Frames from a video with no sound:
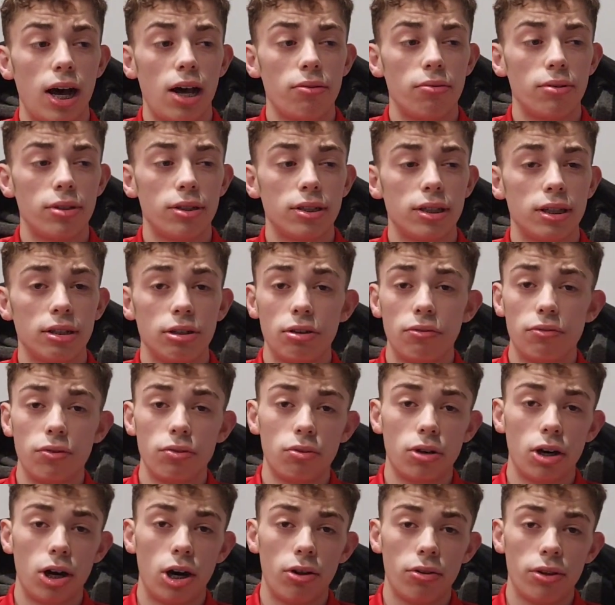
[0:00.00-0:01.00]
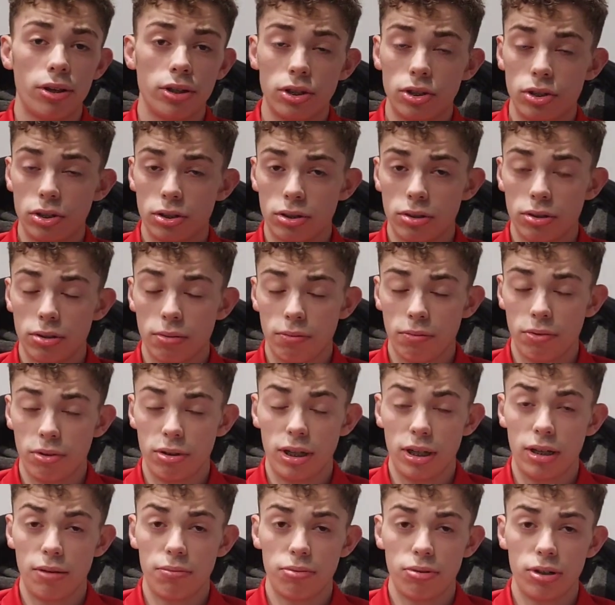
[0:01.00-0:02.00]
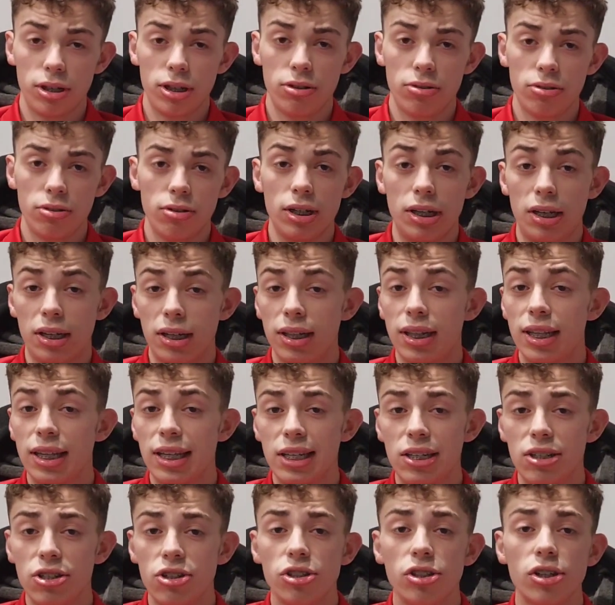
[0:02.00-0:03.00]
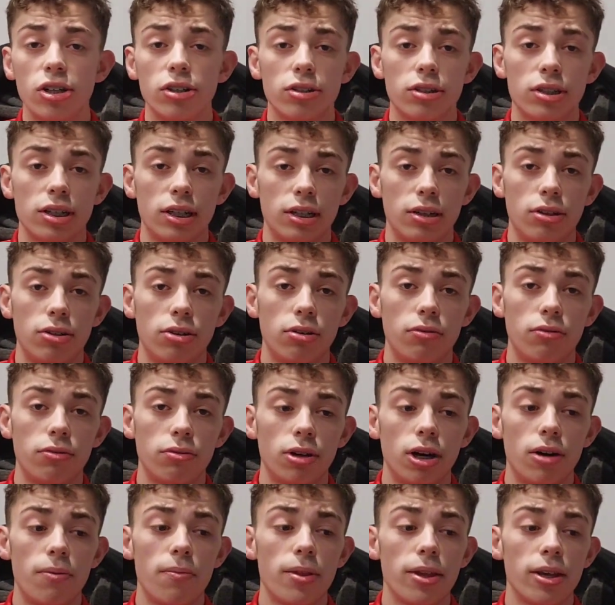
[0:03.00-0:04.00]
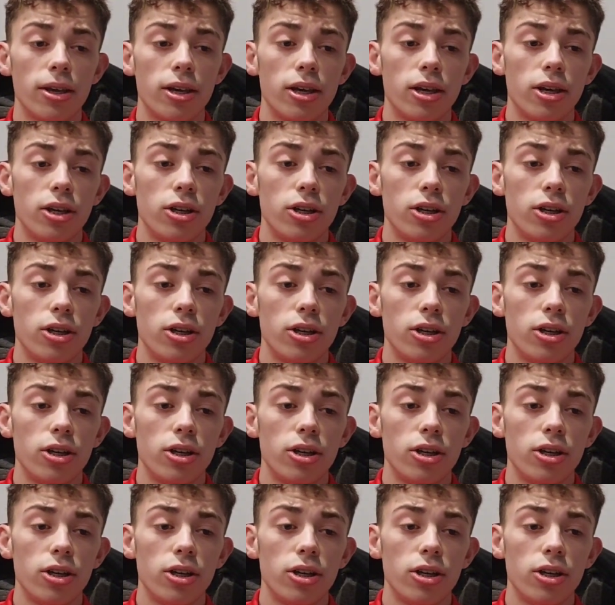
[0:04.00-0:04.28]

I would say overall there's some pretty good and clean shots in it overall.